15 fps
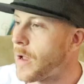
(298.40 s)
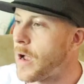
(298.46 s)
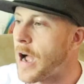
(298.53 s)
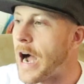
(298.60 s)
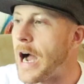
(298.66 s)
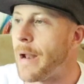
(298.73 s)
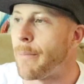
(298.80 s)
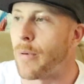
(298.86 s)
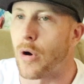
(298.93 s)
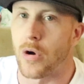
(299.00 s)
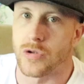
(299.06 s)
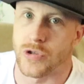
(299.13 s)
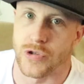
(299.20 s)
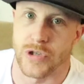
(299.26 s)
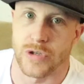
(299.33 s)
cotton
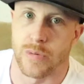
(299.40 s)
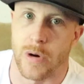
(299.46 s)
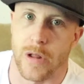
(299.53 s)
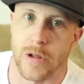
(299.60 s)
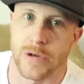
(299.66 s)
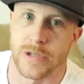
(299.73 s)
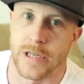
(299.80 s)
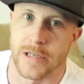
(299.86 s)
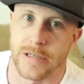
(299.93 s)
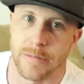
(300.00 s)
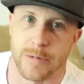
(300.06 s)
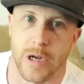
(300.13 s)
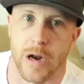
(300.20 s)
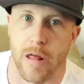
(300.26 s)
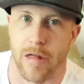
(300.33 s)
balls are just one of those things
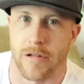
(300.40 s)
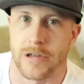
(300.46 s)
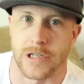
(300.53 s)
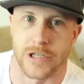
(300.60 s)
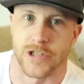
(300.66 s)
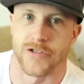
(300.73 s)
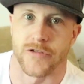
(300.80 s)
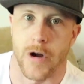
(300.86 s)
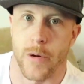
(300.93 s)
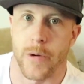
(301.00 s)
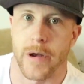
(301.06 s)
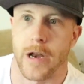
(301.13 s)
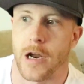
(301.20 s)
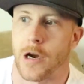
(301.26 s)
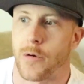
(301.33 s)
I'm gonna just throw
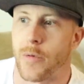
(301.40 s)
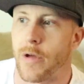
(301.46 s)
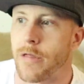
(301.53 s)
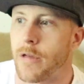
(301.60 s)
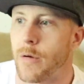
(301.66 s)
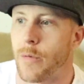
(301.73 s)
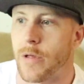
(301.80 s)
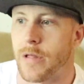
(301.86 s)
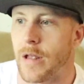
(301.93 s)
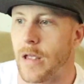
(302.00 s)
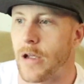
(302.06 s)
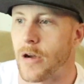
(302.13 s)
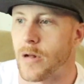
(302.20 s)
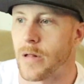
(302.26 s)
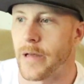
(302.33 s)
in there with it, with the
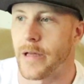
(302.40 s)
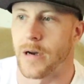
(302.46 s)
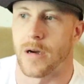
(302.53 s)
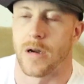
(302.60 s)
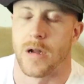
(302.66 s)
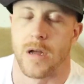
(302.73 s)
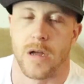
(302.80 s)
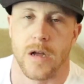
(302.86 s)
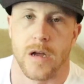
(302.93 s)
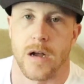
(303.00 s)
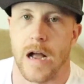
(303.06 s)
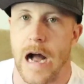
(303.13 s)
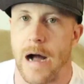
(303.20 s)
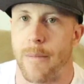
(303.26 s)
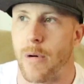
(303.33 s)
ear cleaner.
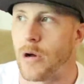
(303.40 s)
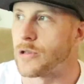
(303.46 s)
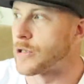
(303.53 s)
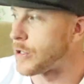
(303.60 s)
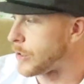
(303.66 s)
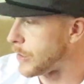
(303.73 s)
Cotton balls are